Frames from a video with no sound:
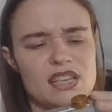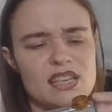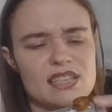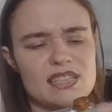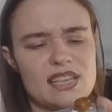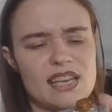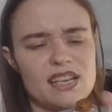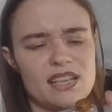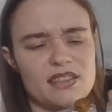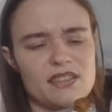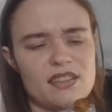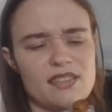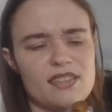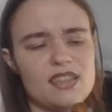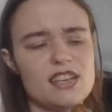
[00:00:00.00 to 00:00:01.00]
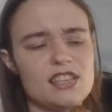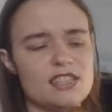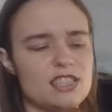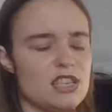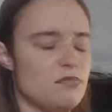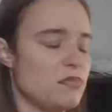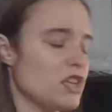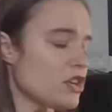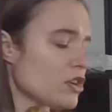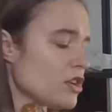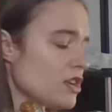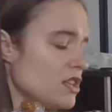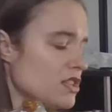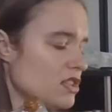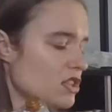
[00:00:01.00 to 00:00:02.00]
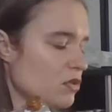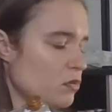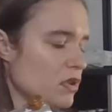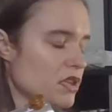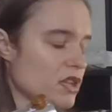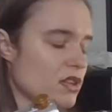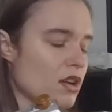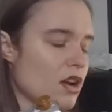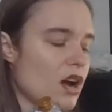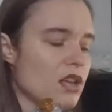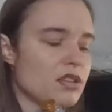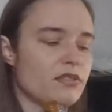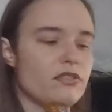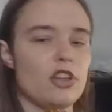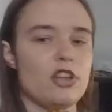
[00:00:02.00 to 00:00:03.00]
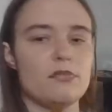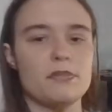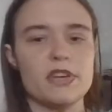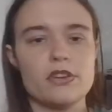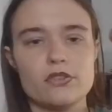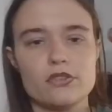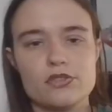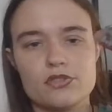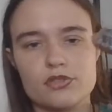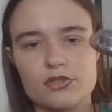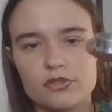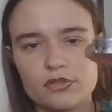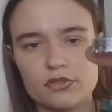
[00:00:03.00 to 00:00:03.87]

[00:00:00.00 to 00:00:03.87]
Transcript: It's kind of like the thinnest emitter is the one on the Flamberge,